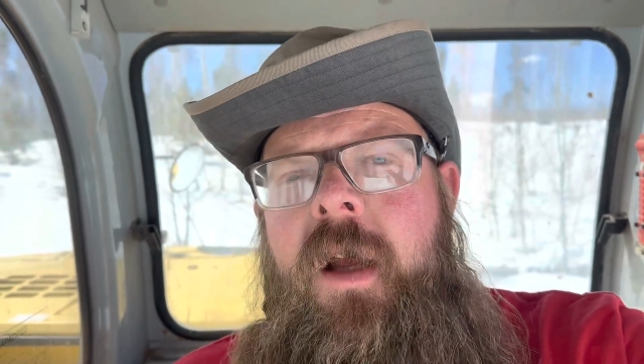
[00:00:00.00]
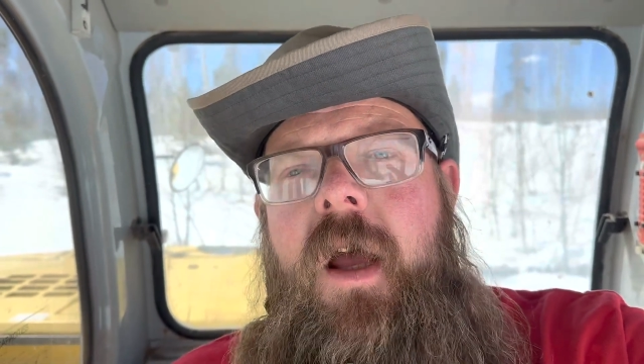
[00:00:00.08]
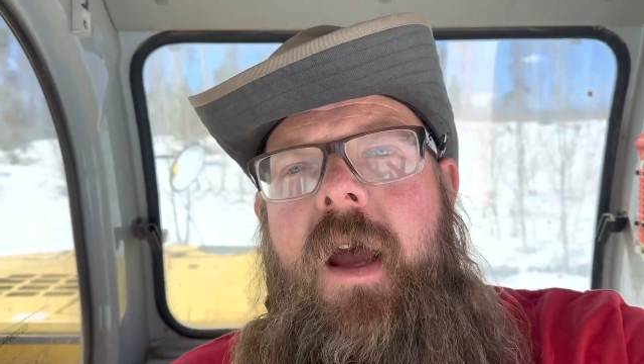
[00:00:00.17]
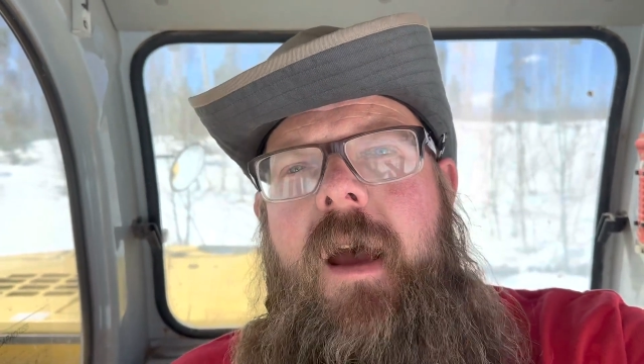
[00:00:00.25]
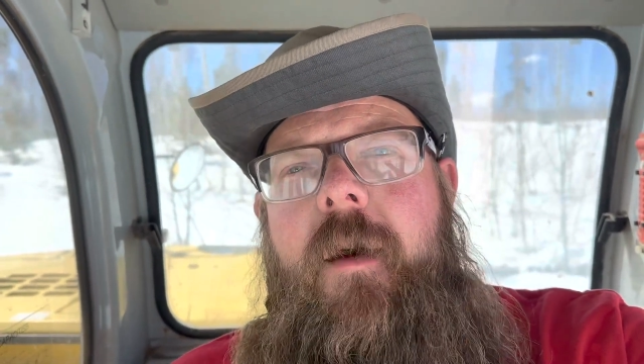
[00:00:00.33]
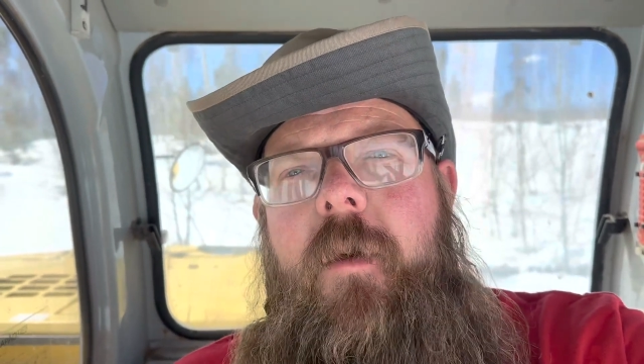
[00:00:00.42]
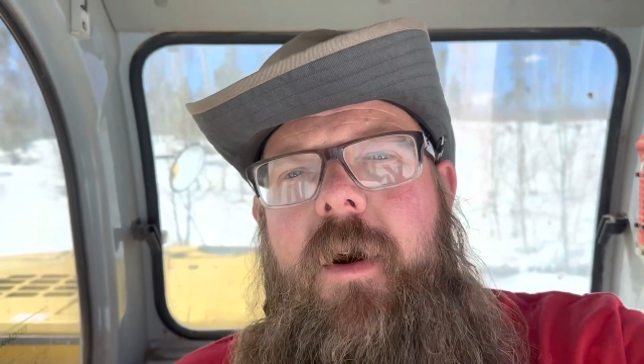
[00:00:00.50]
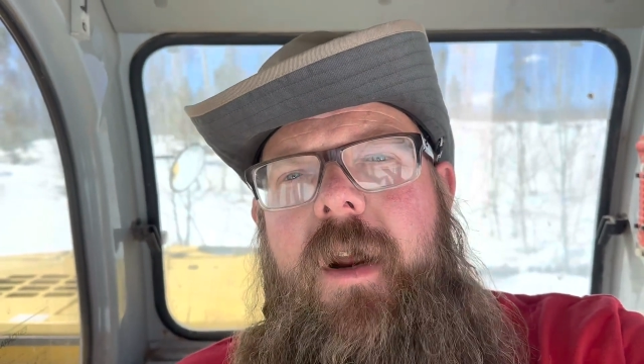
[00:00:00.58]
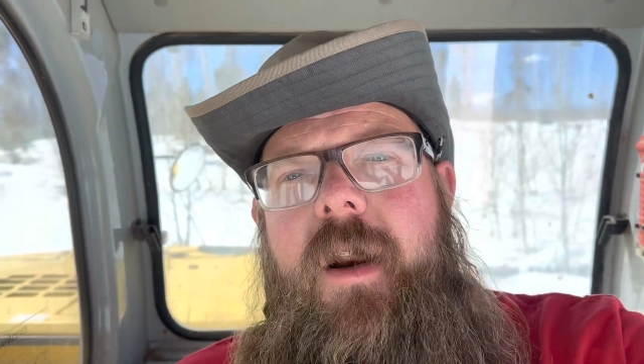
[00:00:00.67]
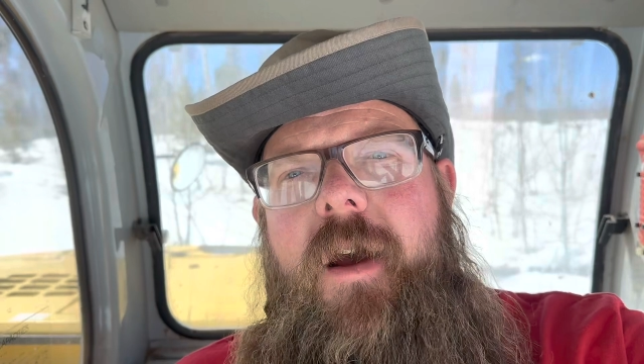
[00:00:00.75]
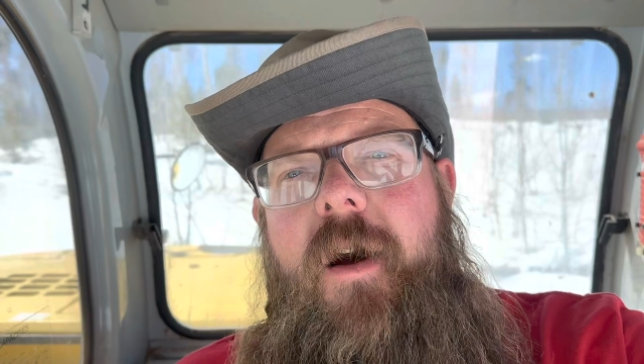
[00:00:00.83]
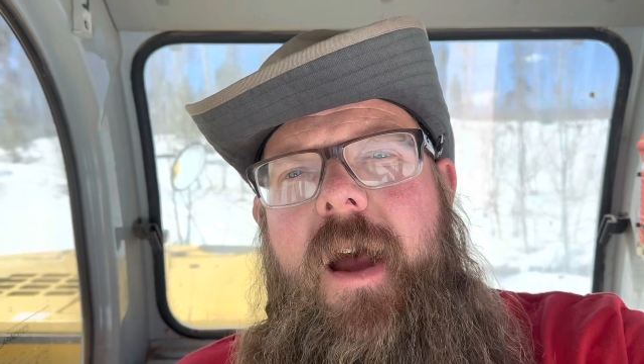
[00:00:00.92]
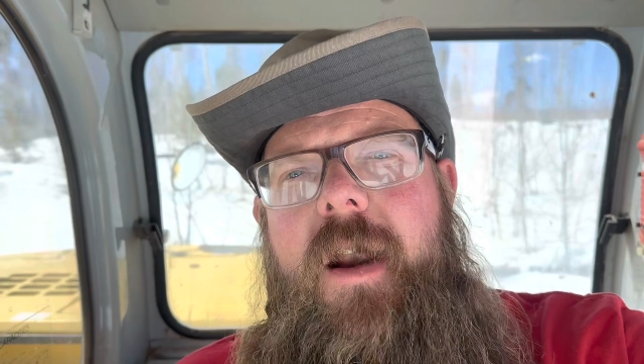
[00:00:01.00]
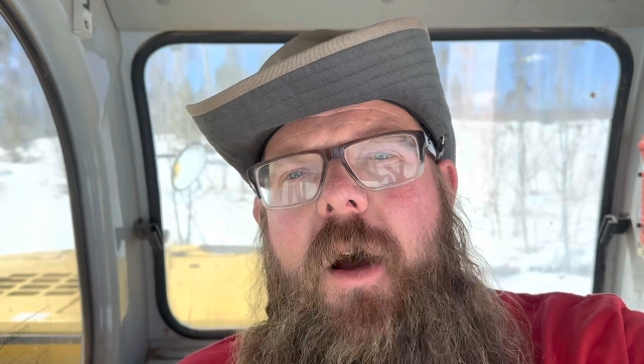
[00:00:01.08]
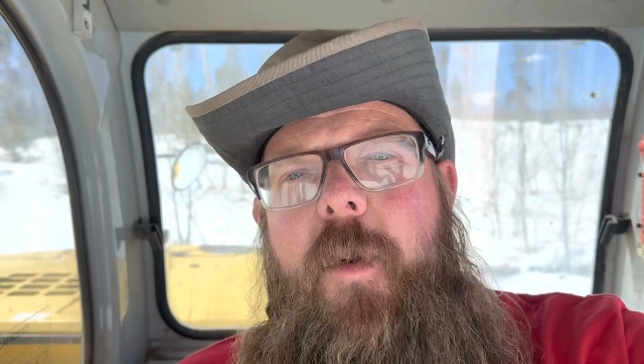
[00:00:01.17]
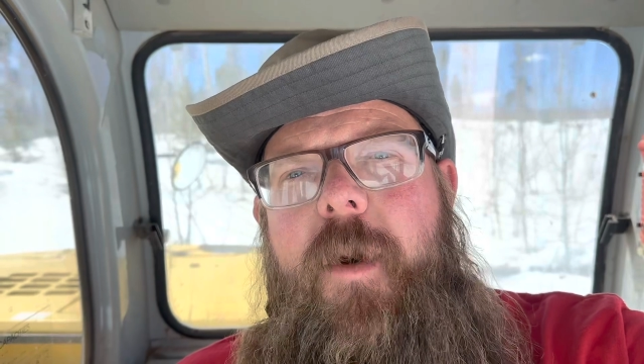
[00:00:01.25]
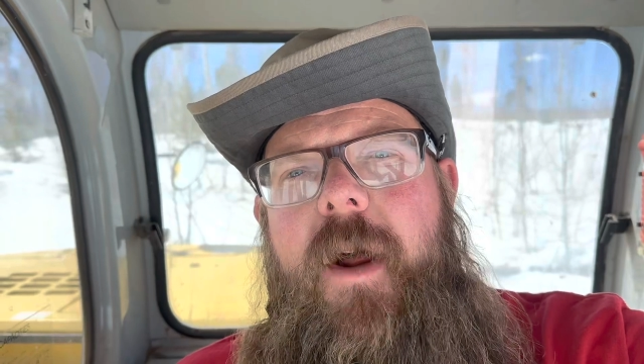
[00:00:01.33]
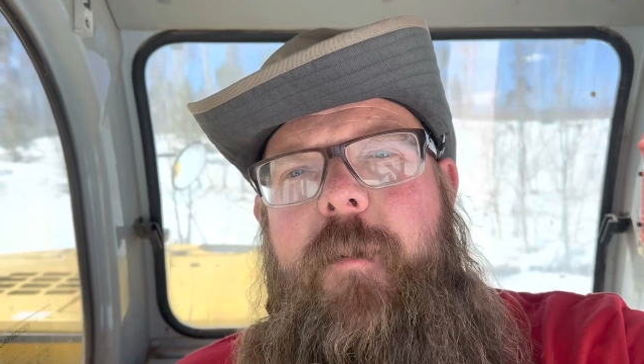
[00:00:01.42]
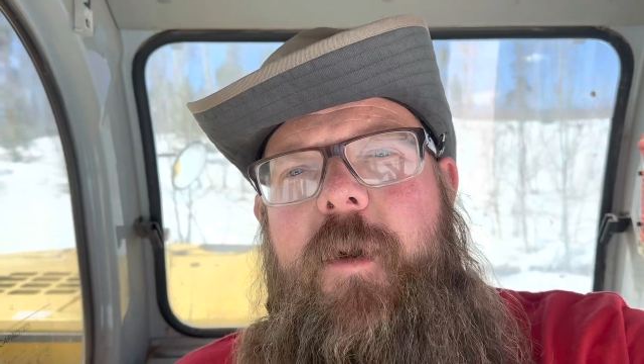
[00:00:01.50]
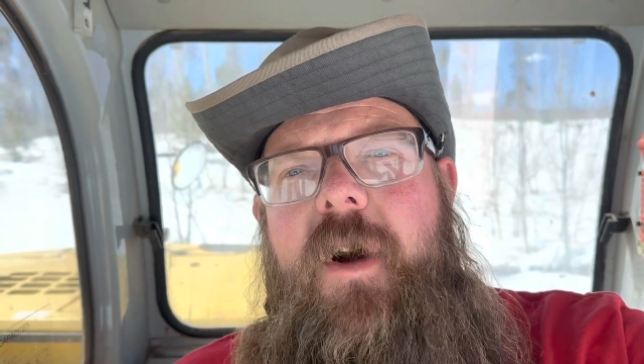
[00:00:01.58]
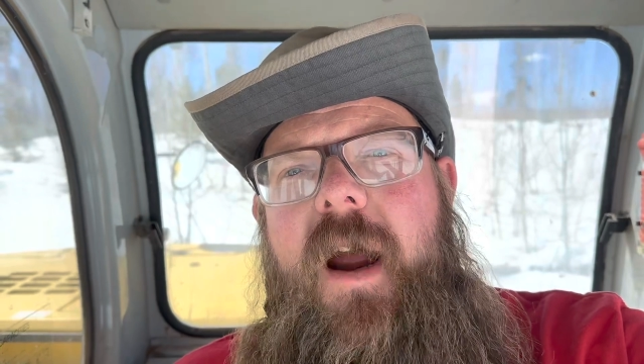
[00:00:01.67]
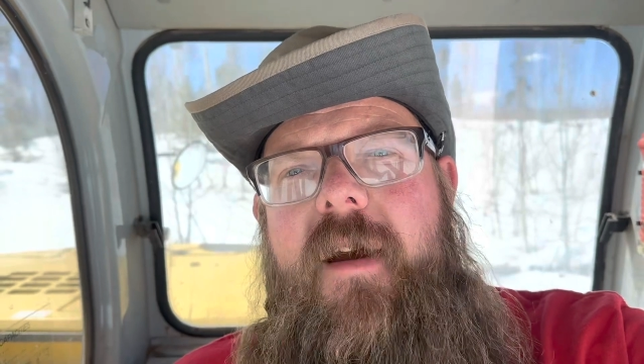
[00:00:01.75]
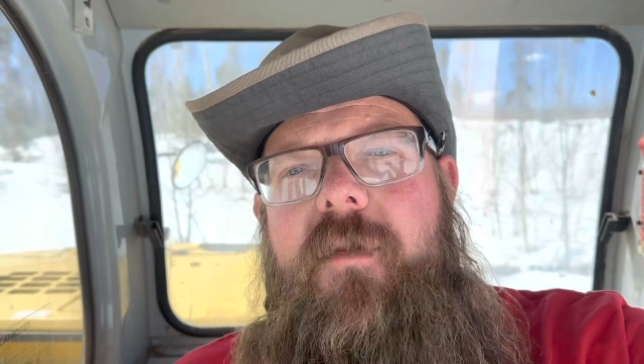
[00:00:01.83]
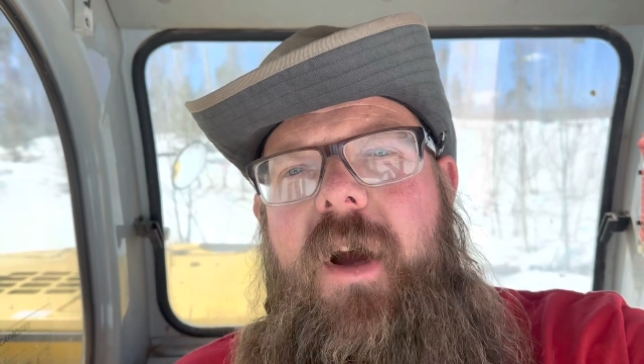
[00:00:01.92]
Uh, we're gonna go ahead and open up the
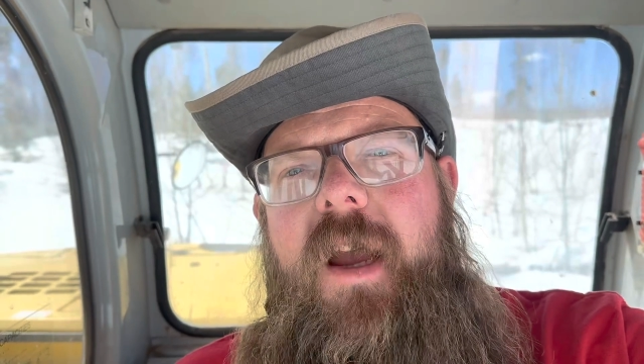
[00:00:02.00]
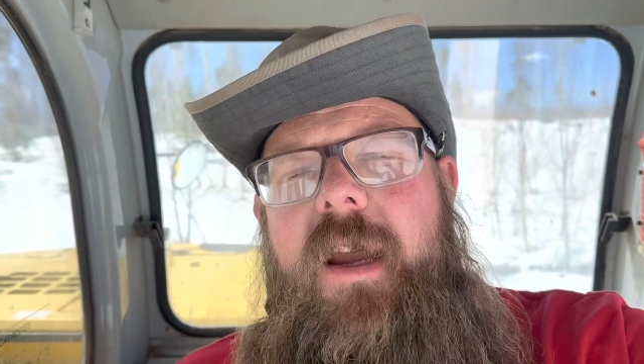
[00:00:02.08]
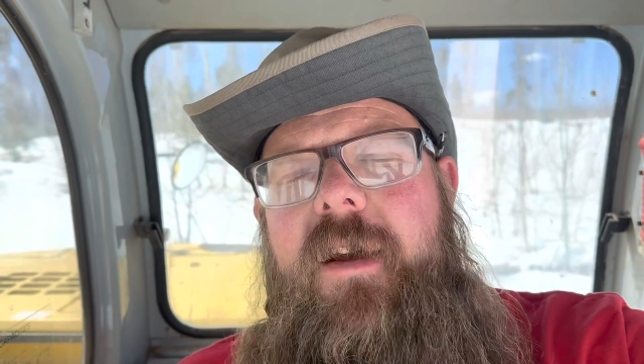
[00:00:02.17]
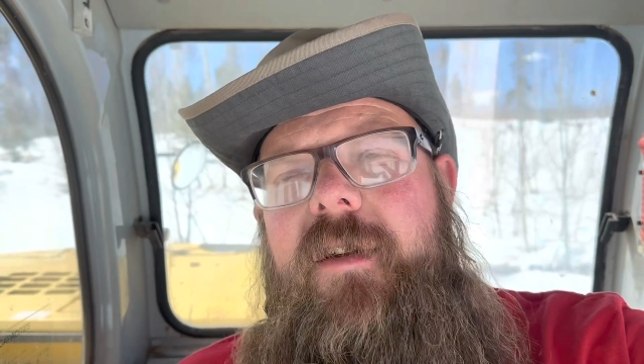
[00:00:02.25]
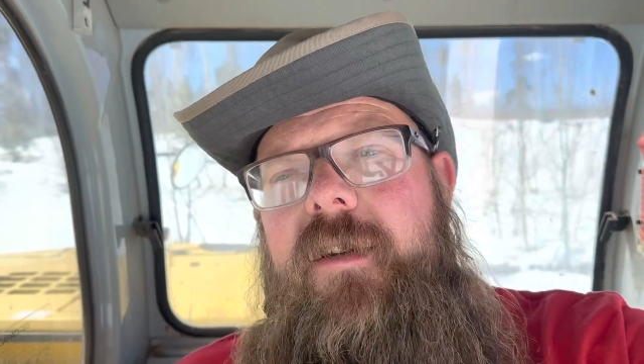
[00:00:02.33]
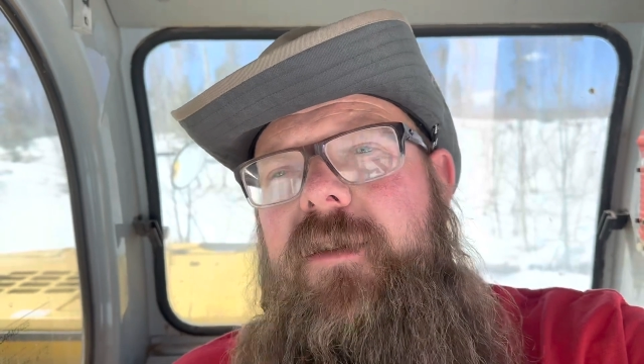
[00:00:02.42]
driveway.